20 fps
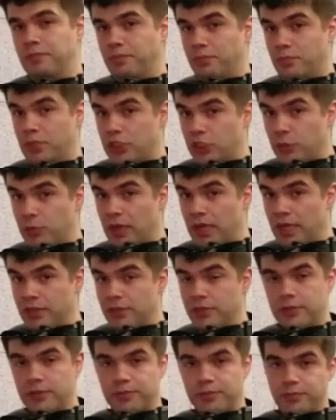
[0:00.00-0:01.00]
pitch bend,
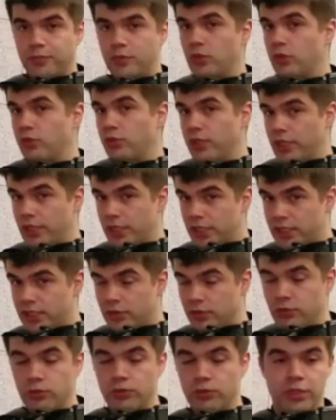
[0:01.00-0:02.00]
or
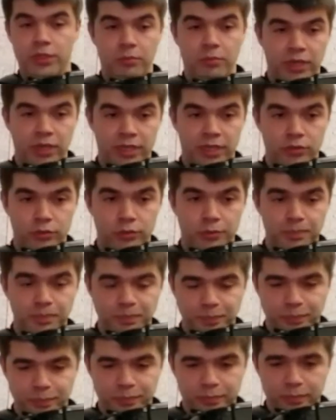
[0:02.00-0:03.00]
glissando non-temperato,
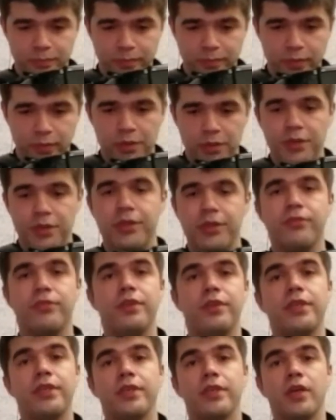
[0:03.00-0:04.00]

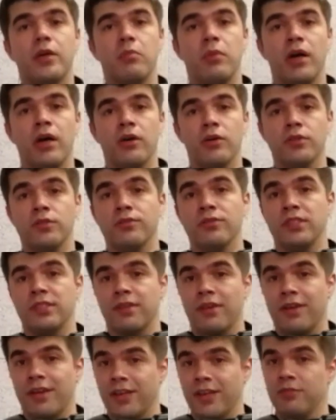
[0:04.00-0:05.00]
think about the
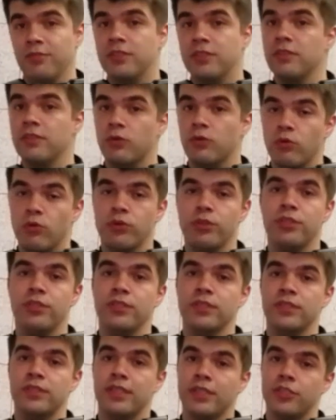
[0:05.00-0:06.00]
time that an
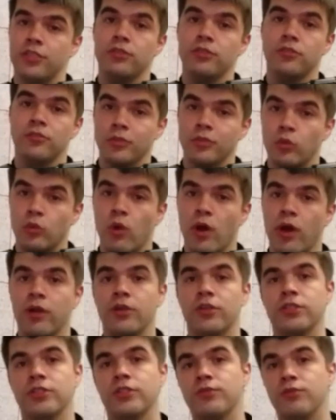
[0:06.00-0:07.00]
accordionist actually
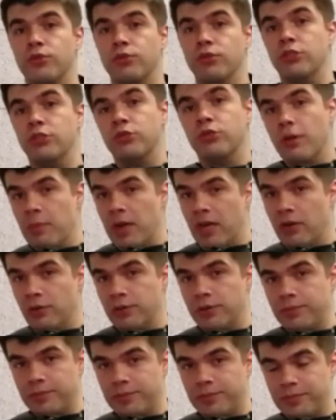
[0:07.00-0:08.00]
requires for it to come out.
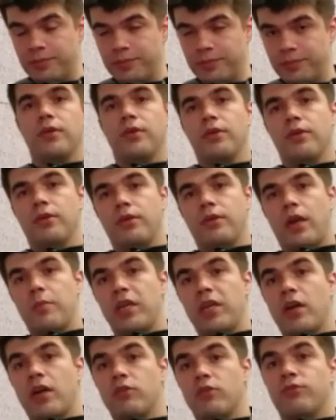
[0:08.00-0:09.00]

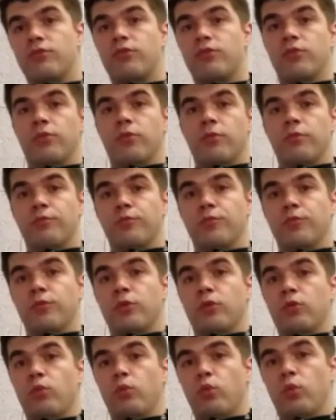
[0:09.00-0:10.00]
Coming out from
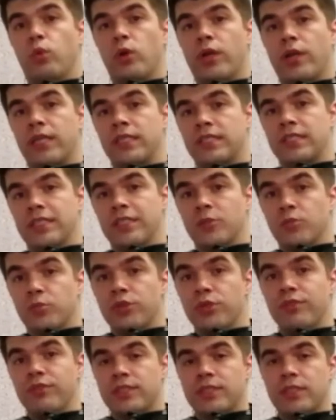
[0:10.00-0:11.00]
what I said
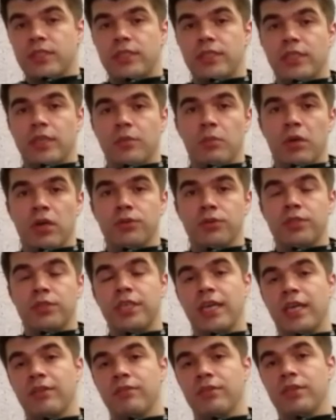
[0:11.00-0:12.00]
previously about
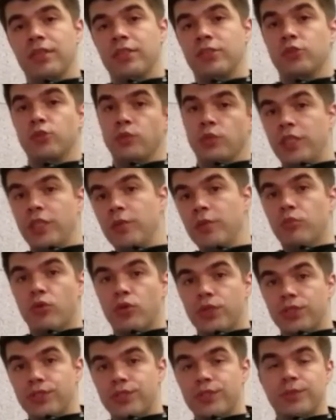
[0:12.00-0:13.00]
having two
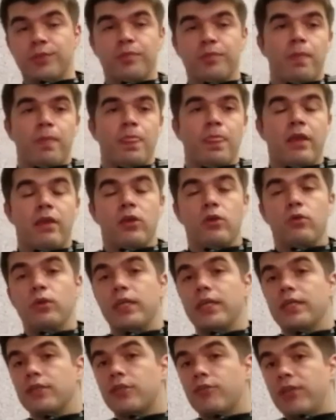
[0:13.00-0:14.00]
keyboards, we
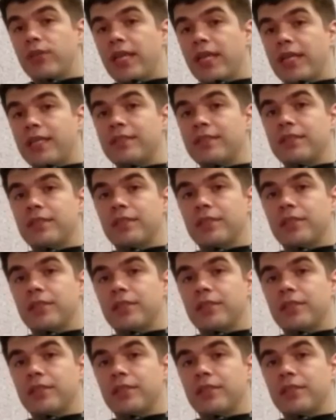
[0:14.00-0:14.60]
can create